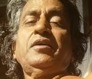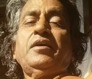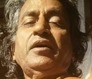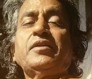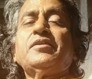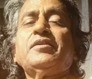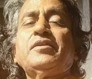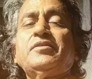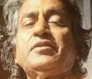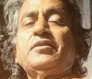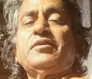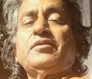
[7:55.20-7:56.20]
And
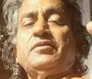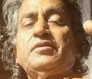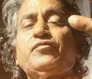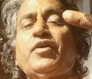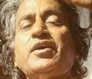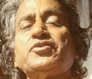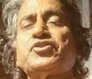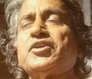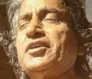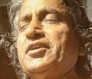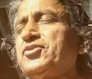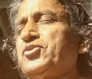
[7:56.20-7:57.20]
in the advanced
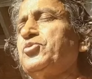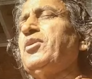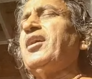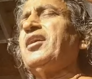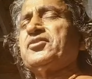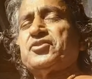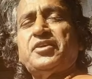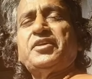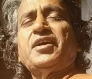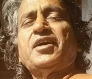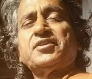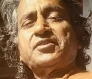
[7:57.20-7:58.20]
stage, 2 hours, 3
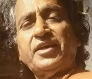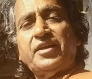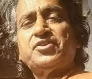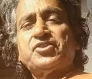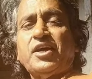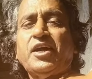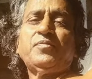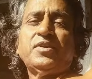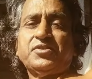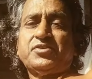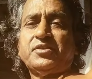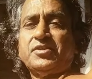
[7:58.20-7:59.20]
hours, then it's
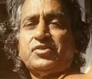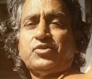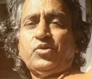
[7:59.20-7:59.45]
timelessness,